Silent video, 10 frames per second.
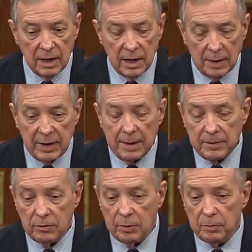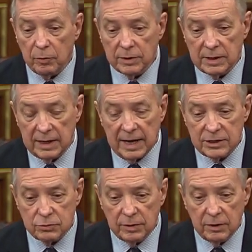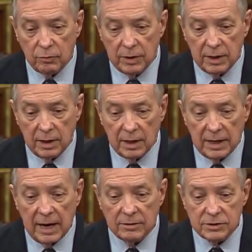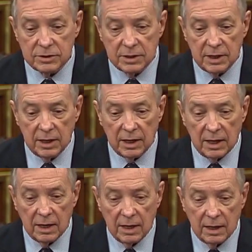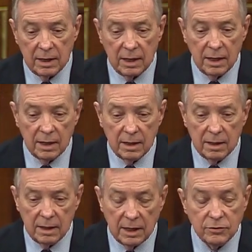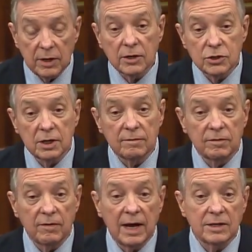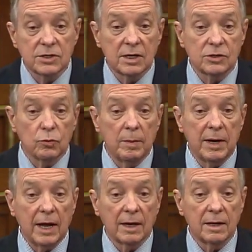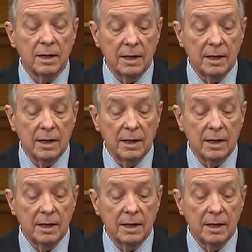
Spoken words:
I'm happy to report that last week we announced the introduction of the Violence Against Women Act.